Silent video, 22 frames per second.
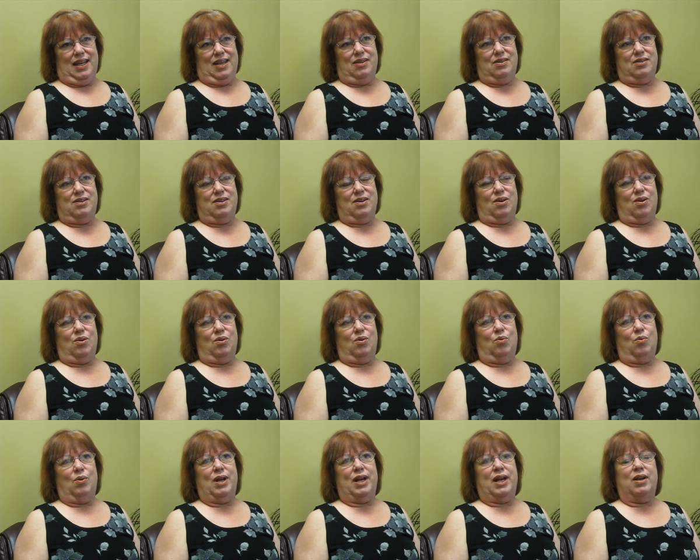
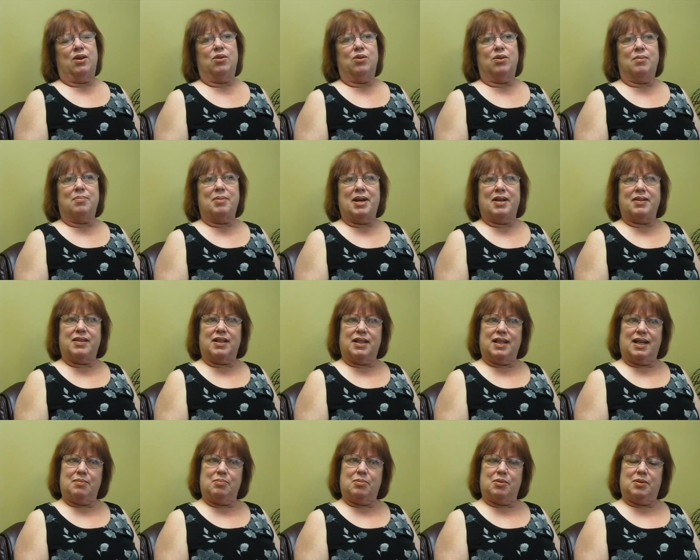So when I heard about the
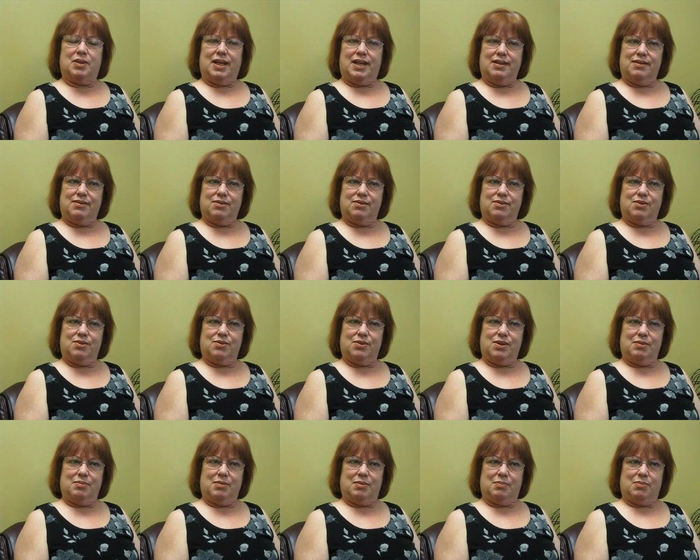lipolaser
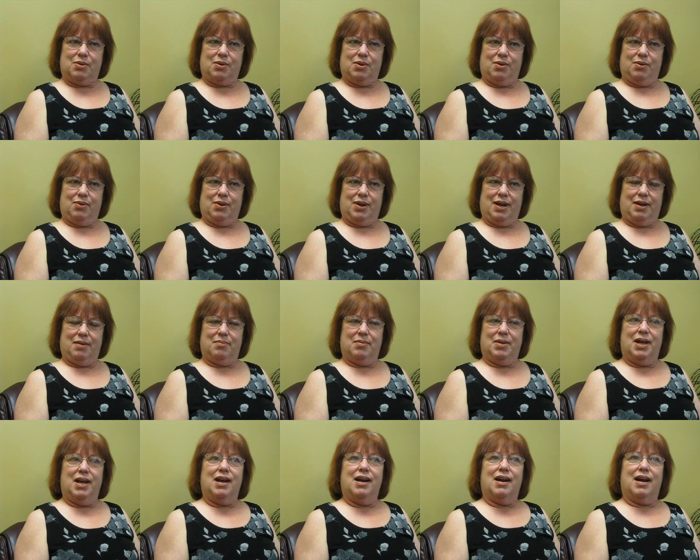treatment program,
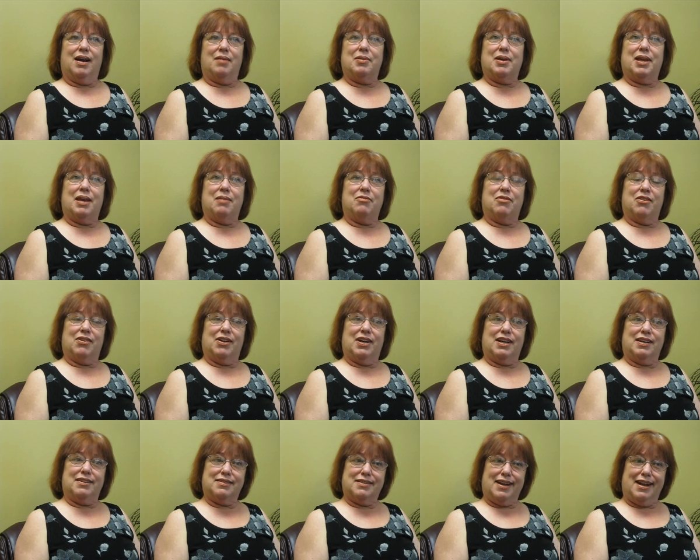I became very
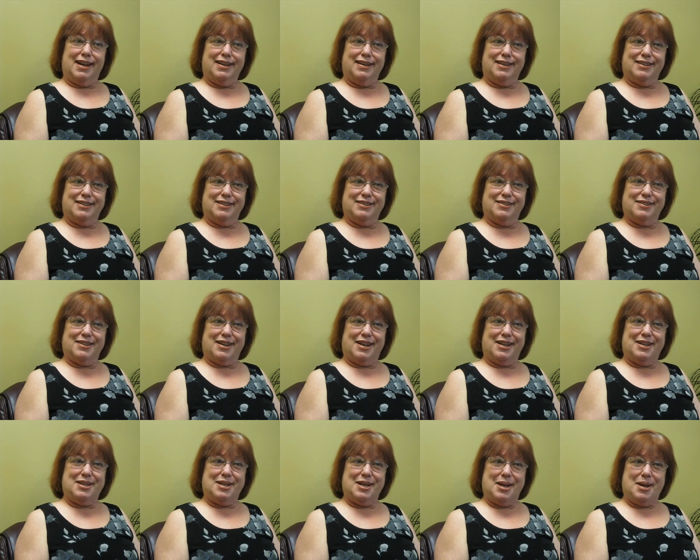excited and
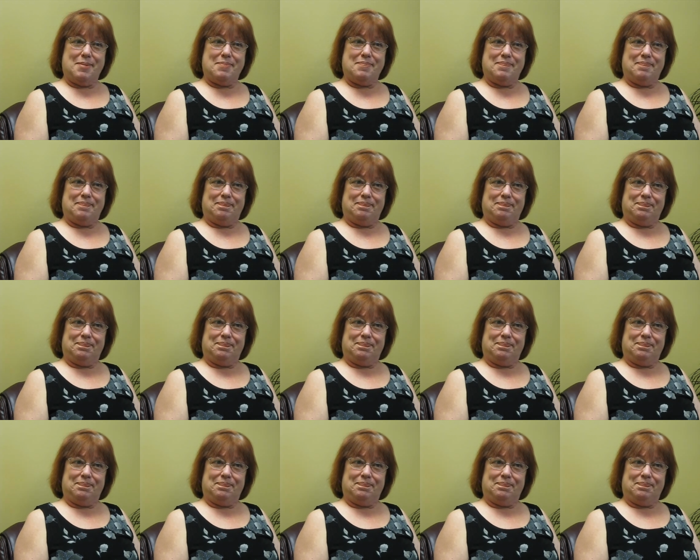signed up.